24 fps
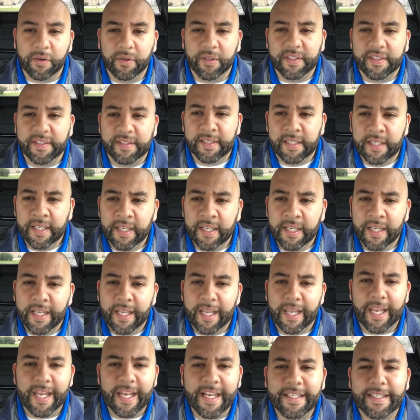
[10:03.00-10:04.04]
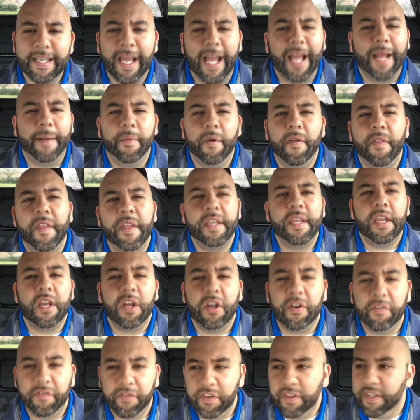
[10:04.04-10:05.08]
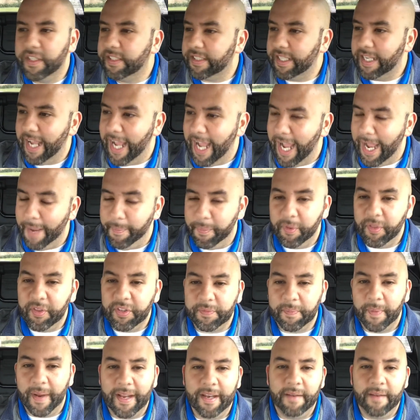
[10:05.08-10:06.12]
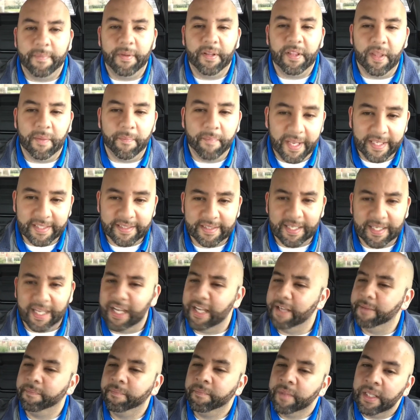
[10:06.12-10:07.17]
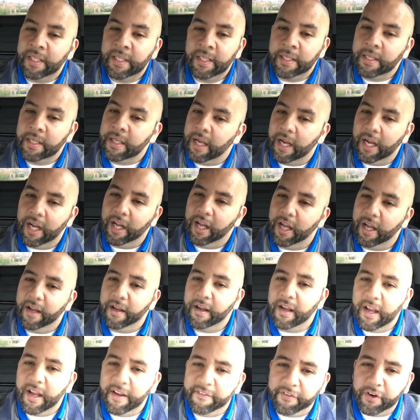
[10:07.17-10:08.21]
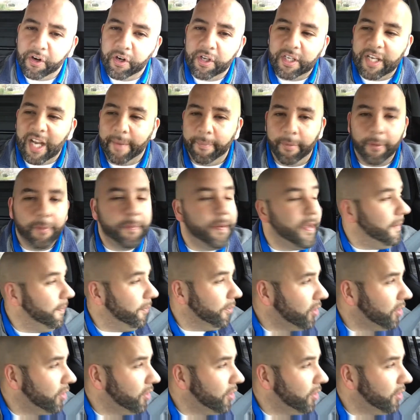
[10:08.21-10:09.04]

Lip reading: was any time of the year for this to happen, this might have been the best time. I've heard a couple people